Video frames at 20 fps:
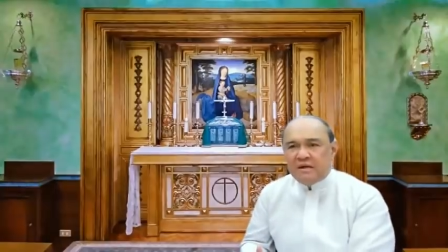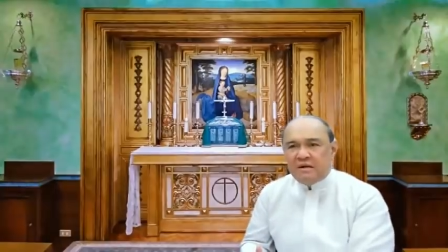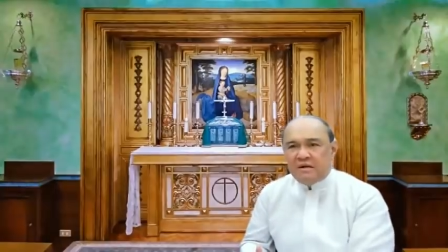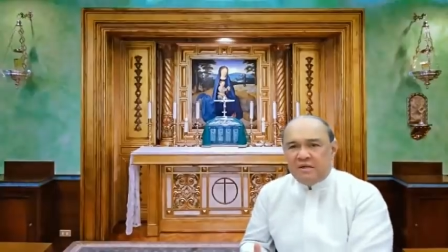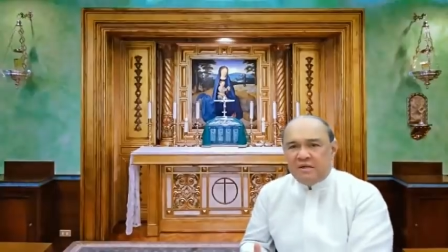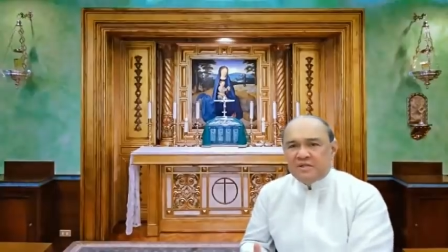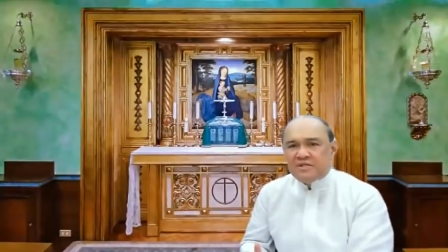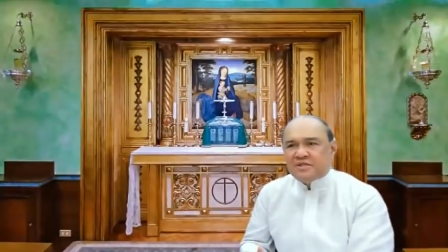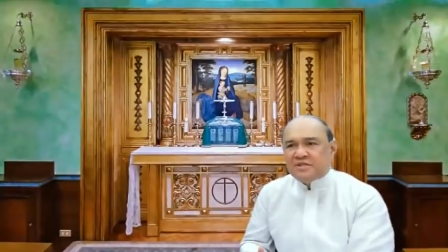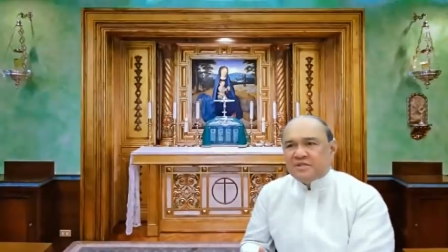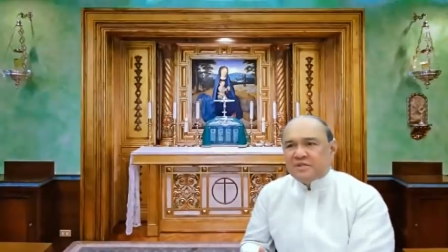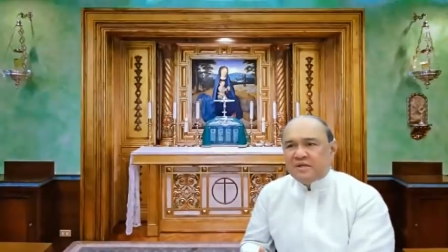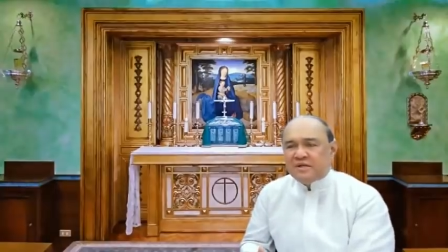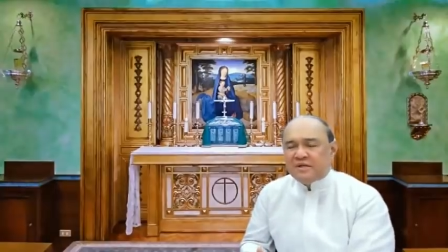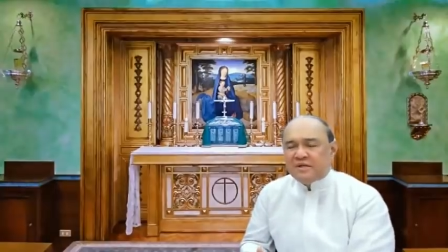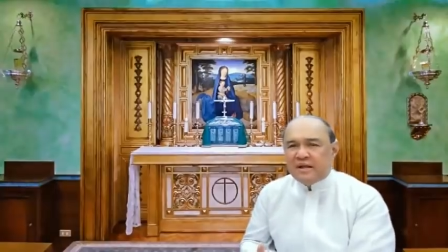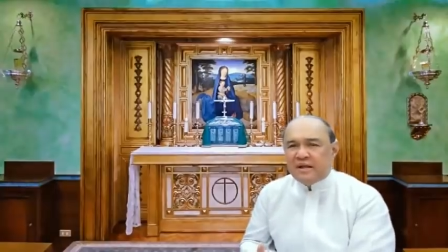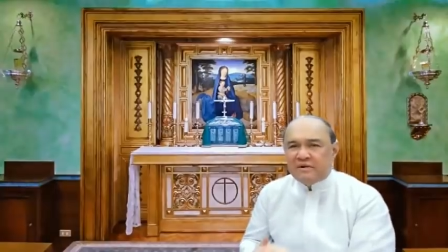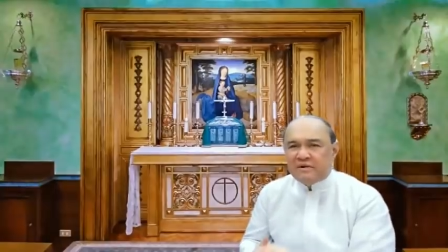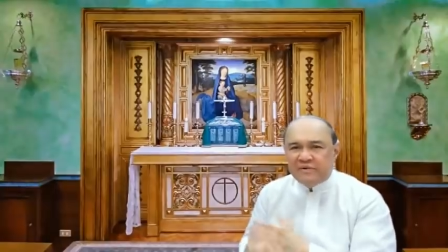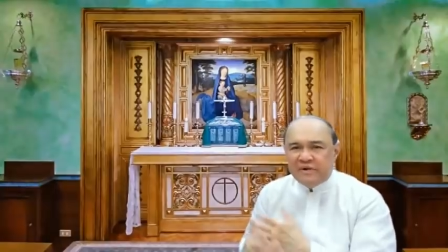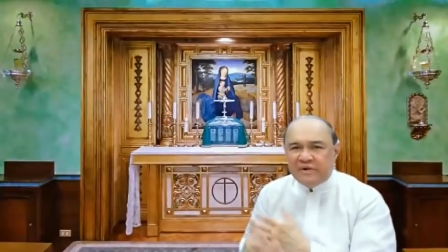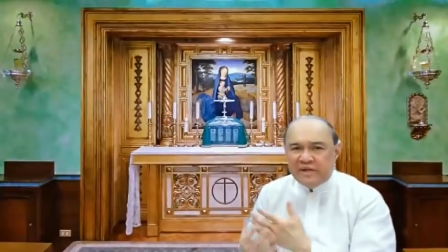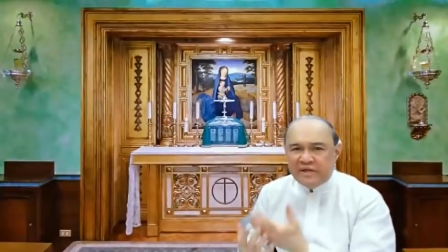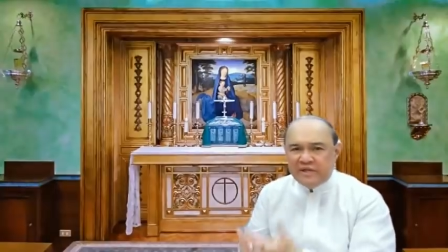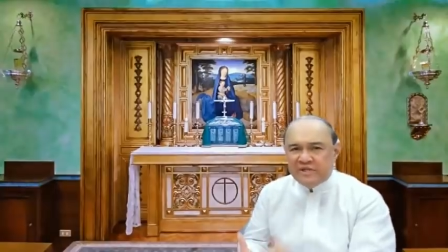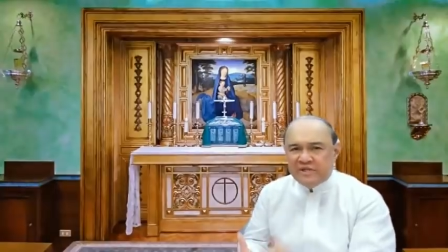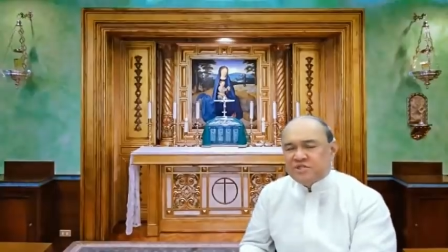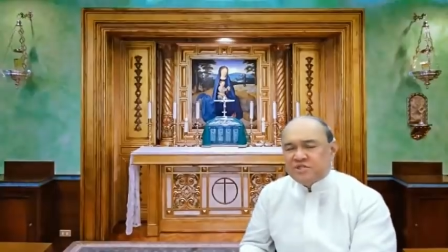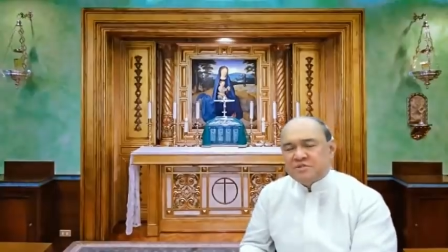cultural and
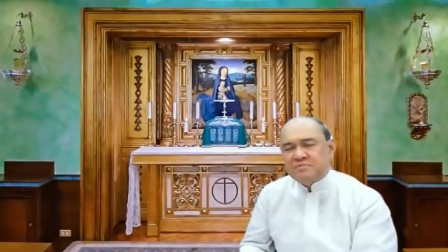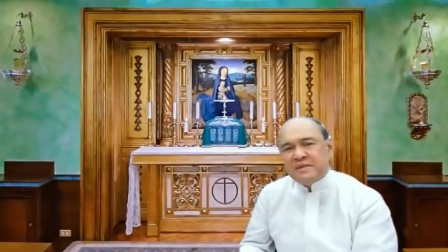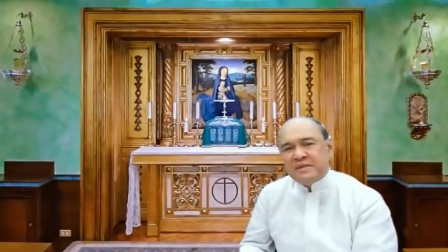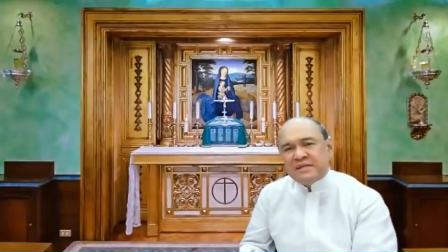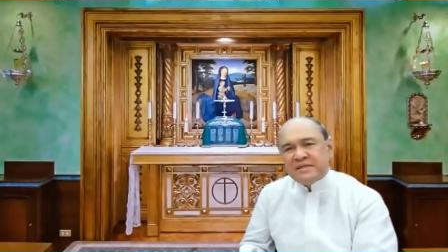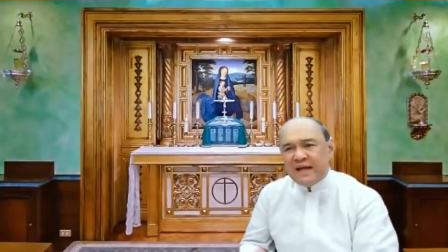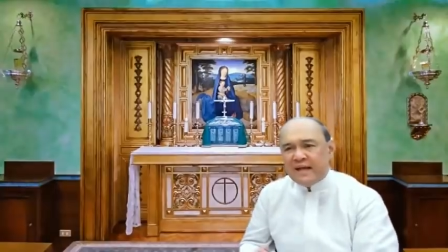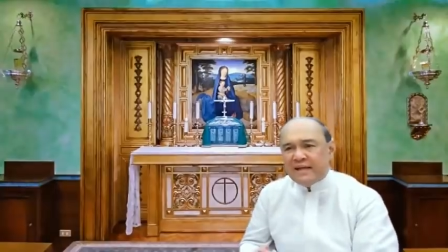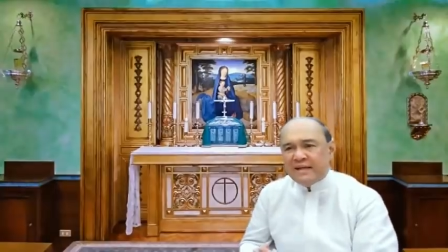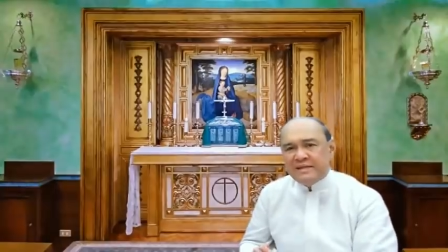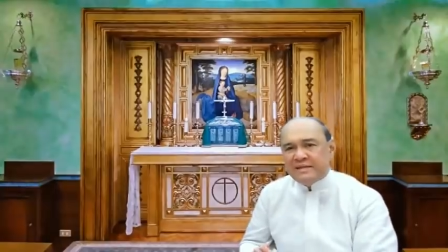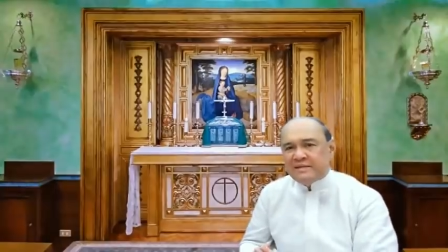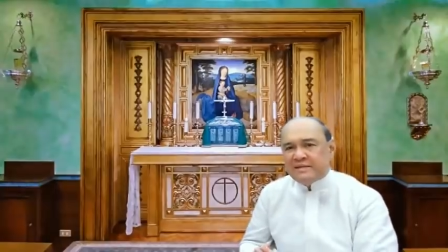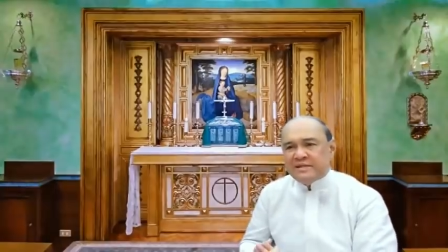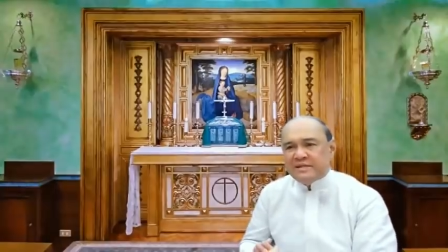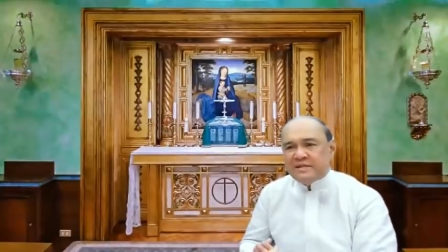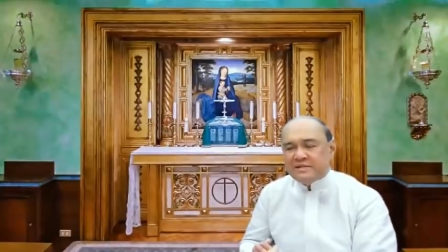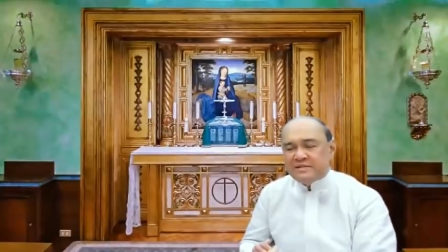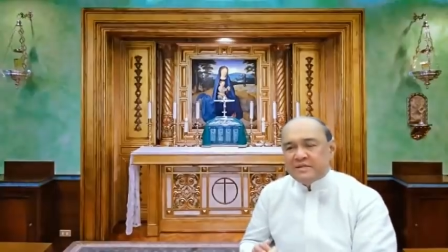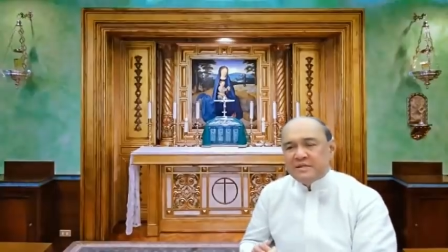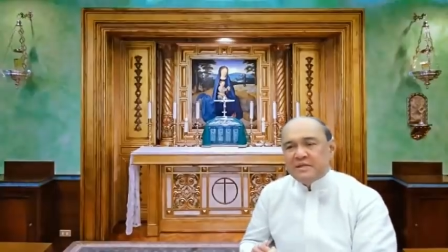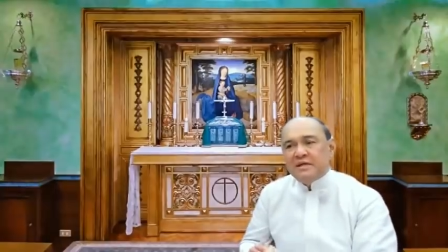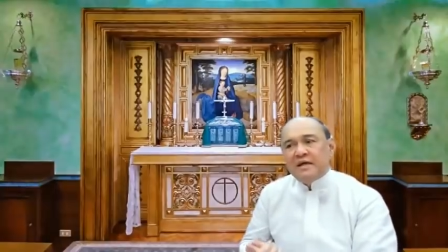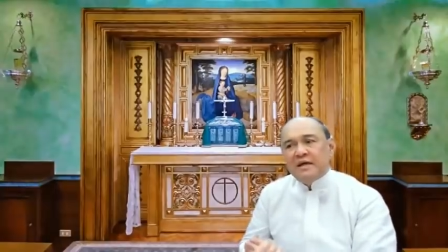religious mentalities.